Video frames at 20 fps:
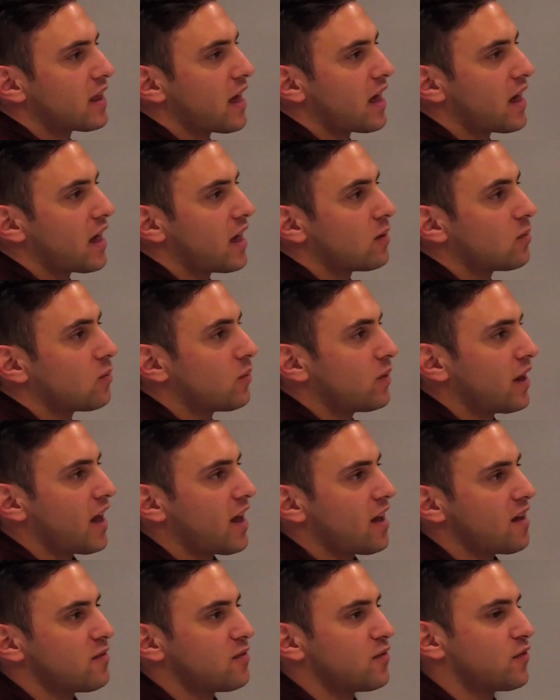that we
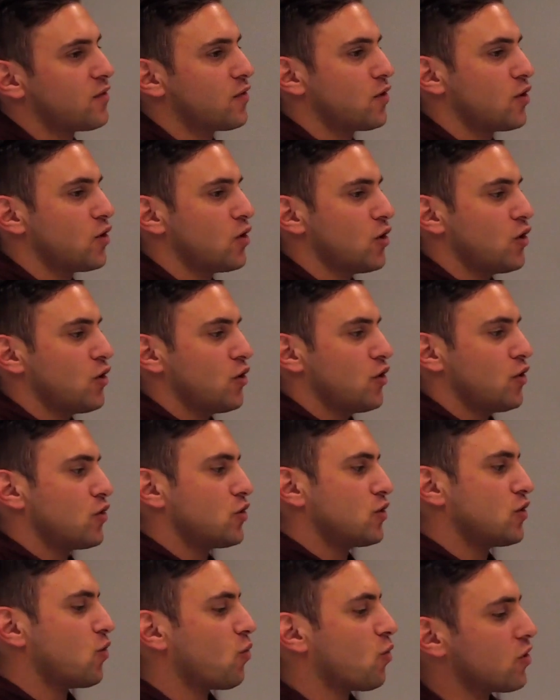have
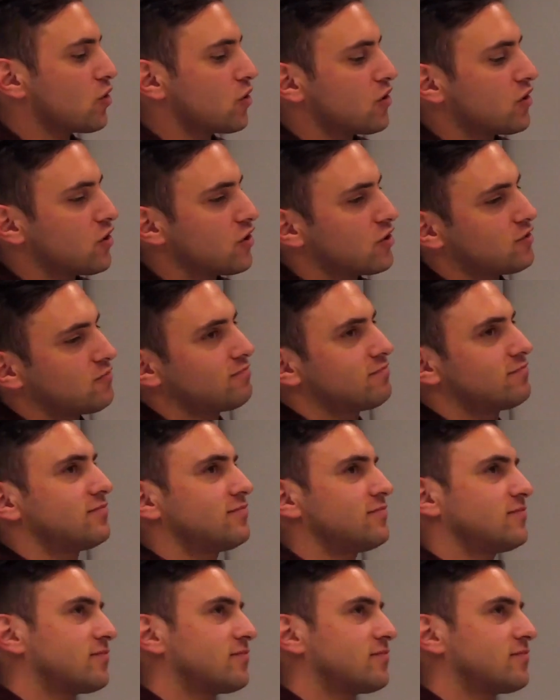the word.